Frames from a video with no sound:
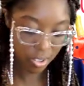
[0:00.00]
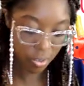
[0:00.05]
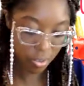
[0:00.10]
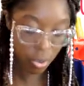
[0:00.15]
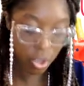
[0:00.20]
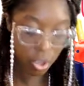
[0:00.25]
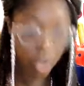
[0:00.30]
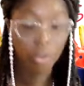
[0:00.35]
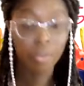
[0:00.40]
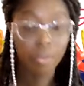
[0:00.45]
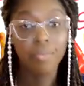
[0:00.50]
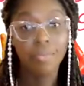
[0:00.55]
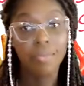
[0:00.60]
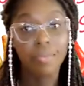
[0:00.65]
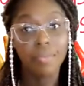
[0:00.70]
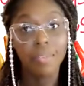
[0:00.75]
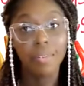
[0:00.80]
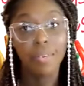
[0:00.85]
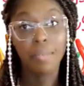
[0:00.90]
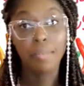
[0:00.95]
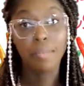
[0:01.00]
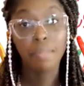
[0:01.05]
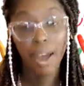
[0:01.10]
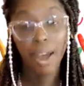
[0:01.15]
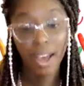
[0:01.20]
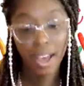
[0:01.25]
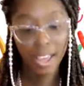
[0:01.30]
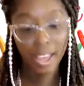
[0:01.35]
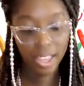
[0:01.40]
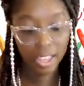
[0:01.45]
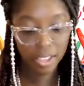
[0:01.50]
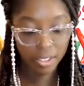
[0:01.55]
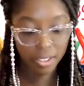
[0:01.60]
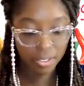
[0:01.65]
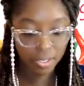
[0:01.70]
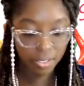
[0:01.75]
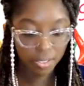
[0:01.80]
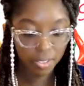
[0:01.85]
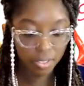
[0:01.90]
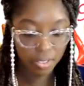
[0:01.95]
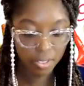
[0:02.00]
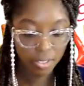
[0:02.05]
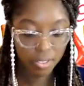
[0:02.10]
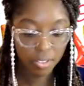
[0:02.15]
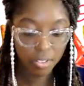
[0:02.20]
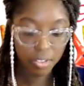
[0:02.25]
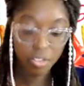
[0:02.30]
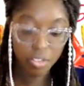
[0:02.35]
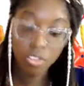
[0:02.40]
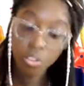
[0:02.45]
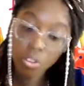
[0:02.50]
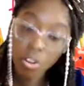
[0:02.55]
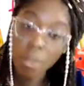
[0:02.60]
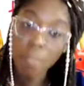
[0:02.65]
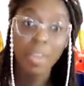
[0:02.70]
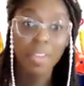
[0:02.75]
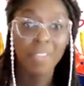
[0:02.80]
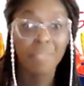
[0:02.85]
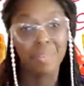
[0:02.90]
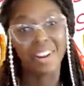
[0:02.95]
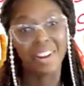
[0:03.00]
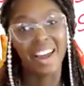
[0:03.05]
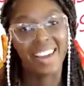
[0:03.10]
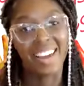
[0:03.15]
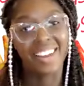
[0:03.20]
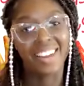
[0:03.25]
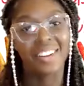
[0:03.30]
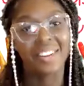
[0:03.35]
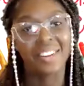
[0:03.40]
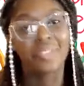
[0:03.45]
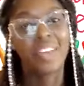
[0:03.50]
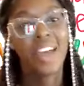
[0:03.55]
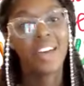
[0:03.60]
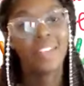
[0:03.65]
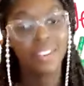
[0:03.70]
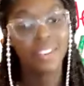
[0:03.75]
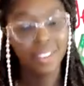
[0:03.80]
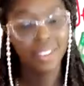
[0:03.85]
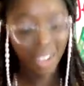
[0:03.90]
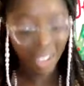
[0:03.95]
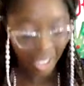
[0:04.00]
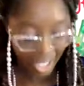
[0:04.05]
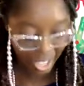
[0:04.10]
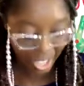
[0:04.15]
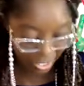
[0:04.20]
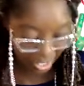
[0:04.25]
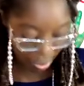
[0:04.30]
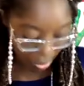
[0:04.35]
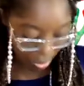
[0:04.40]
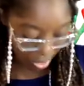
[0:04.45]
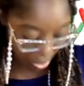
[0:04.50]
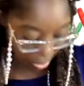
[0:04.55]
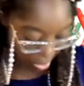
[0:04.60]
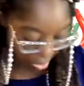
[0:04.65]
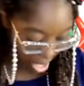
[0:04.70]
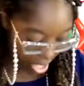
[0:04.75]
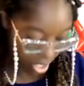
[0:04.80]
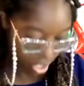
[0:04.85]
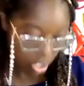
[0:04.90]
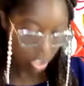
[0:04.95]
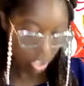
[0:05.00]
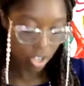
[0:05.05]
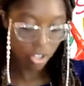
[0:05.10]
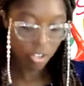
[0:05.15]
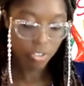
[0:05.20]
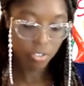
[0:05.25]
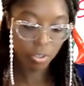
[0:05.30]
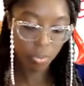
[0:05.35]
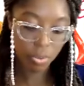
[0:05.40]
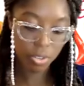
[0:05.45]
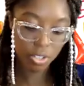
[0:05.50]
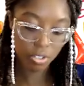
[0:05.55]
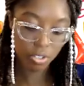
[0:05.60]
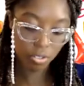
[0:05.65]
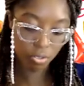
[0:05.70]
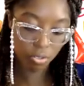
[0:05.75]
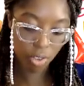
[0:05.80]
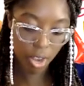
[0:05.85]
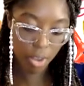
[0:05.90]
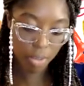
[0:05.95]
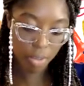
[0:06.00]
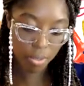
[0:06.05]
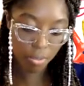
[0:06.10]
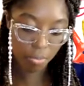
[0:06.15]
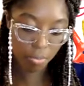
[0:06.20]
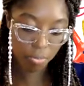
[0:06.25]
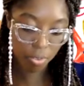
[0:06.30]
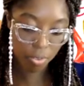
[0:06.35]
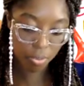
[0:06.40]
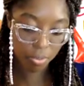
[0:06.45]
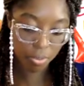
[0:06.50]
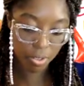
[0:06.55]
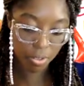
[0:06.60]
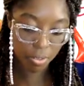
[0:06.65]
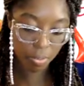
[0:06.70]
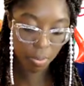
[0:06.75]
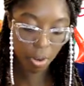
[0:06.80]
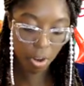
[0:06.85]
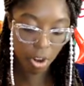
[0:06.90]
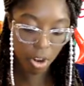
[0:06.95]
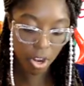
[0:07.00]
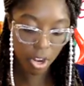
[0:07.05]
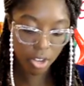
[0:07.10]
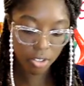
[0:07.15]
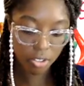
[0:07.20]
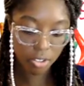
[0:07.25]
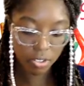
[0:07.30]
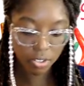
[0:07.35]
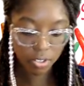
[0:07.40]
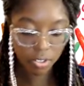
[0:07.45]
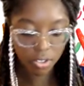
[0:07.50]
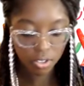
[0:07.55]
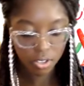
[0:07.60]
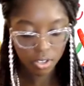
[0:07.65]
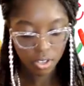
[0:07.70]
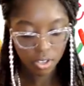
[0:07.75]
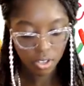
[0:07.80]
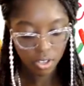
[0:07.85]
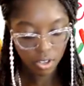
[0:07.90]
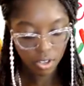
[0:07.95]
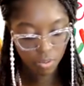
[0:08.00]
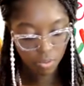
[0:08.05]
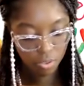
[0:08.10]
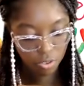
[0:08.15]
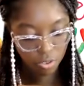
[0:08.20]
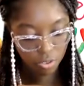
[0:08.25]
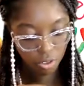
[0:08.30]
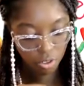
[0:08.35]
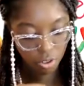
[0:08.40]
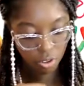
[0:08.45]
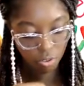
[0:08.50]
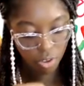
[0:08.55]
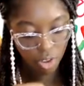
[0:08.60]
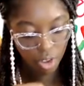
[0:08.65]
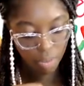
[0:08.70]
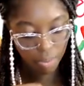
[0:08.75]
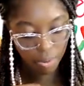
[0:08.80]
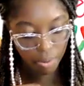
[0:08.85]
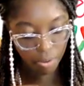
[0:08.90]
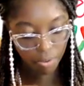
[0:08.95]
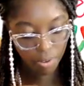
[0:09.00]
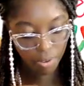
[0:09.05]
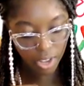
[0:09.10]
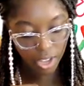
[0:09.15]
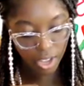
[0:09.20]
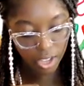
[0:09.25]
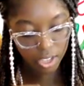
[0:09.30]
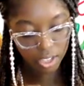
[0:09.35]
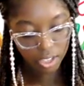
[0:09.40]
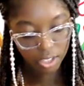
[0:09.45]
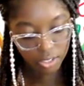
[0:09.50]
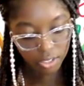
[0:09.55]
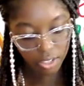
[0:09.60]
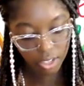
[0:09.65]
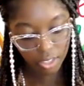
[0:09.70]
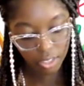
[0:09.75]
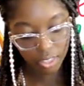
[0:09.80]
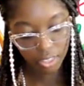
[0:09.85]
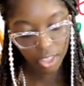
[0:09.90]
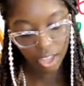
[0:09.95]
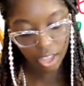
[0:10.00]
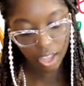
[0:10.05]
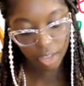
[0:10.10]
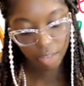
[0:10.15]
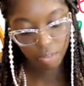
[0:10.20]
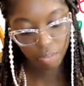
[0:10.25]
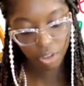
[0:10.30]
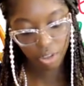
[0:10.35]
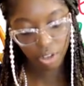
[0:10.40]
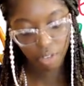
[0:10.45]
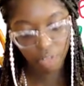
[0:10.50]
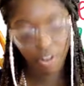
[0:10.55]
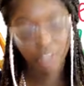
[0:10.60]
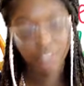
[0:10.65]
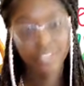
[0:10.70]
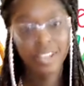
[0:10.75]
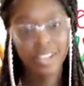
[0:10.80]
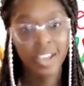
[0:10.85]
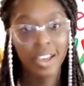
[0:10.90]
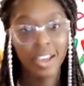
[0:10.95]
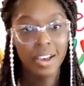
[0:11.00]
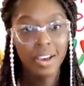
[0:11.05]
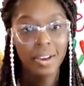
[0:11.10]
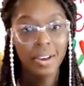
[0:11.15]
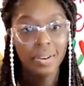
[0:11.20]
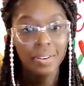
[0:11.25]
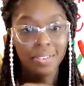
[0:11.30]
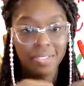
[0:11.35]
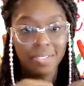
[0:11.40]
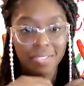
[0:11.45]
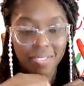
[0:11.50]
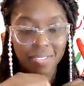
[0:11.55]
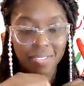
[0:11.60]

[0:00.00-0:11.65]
Well, my soon to be binoculars. We haven't assembled them yet. So we just grab them from this part. We're just gonna wrap it around just like that, bring it around town.